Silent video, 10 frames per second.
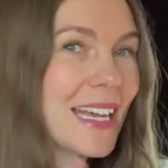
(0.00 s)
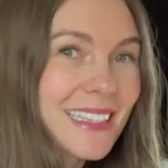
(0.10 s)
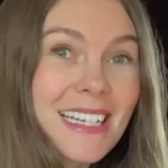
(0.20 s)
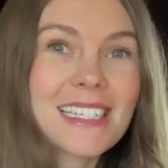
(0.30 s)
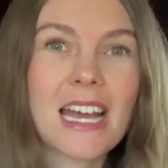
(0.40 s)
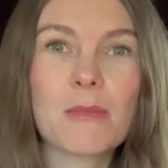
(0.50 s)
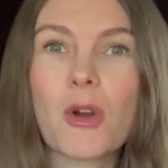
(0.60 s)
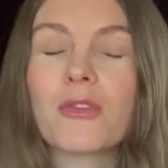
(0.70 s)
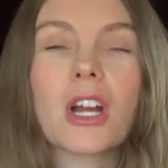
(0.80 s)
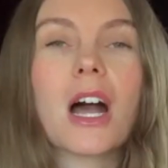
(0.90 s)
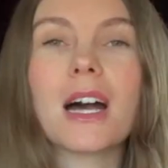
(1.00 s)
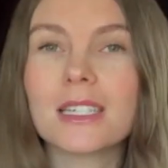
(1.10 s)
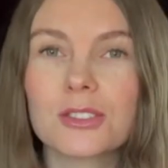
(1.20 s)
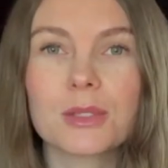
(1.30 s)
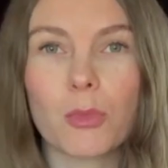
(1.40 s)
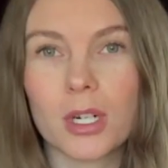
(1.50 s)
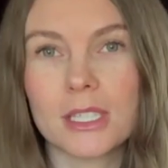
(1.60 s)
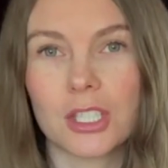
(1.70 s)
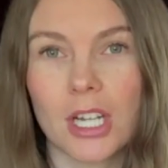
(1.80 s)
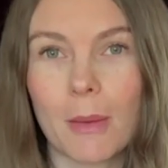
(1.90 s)
at that time, over 100
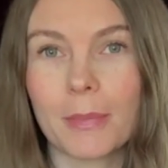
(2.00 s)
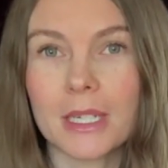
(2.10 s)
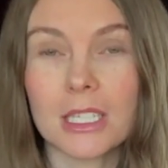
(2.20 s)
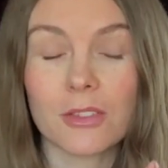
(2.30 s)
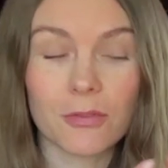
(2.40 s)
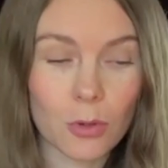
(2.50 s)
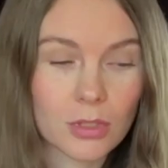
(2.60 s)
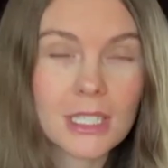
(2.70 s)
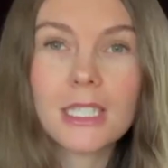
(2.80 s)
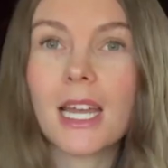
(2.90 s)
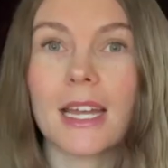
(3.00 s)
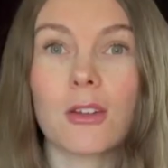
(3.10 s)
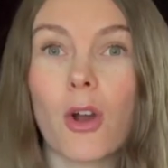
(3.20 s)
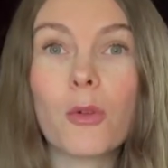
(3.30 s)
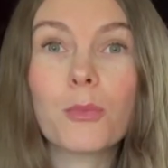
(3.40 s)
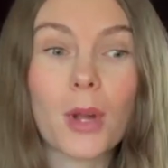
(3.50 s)
mortgage companies folded and home